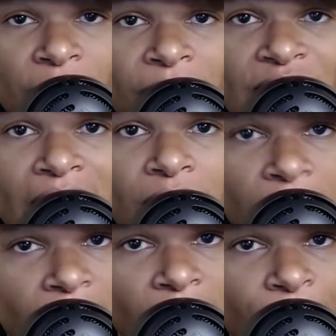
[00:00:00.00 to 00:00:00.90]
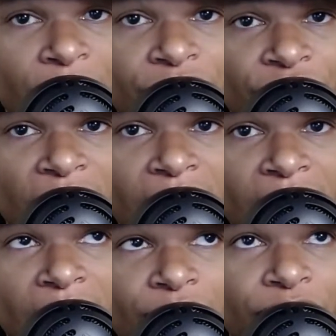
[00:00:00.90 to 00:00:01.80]
I mean, they cook up and fake
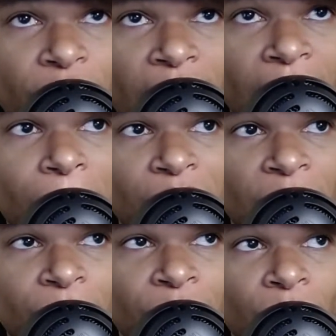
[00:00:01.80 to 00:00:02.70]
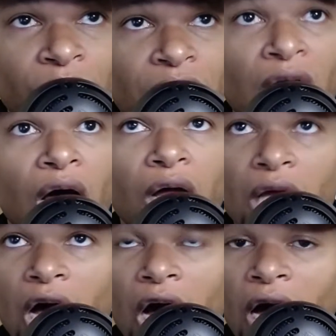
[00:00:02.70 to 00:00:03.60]
and frame people with
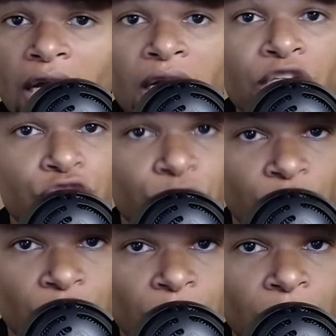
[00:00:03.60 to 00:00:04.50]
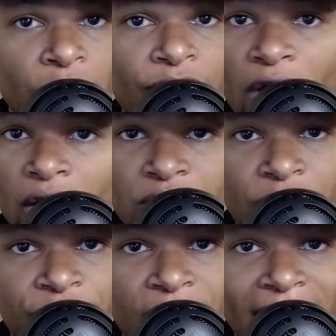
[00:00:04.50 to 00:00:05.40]
untrue,
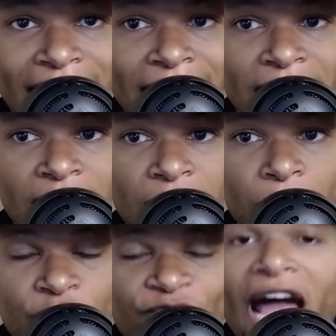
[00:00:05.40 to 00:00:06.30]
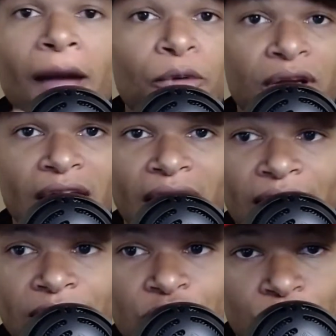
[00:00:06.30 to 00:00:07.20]
falsified,
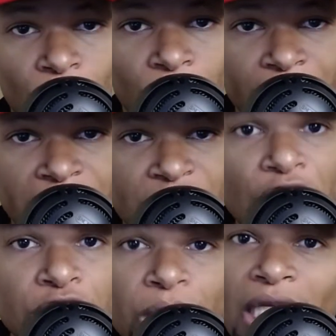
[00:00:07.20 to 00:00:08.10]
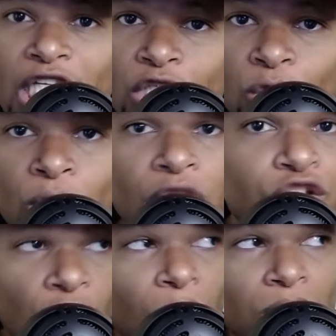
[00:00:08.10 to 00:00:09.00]
fabricated stories so that you
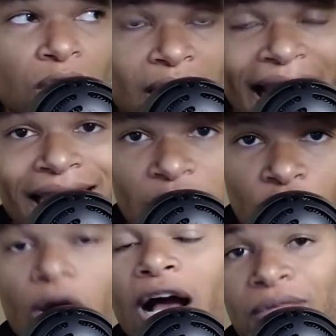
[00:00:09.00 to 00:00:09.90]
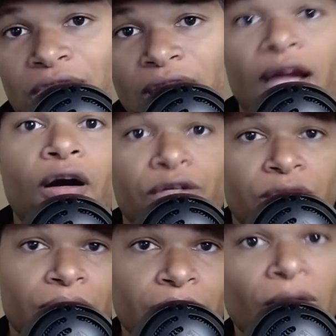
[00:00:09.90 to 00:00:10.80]
don't look at the crimes that they are
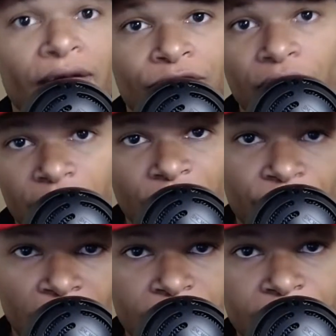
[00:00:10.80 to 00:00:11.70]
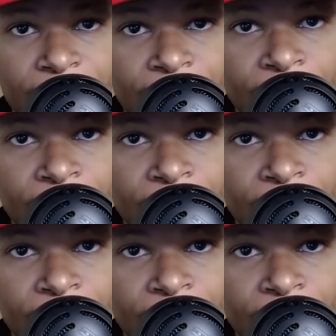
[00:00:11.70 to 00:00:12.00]
doing right in front of your face.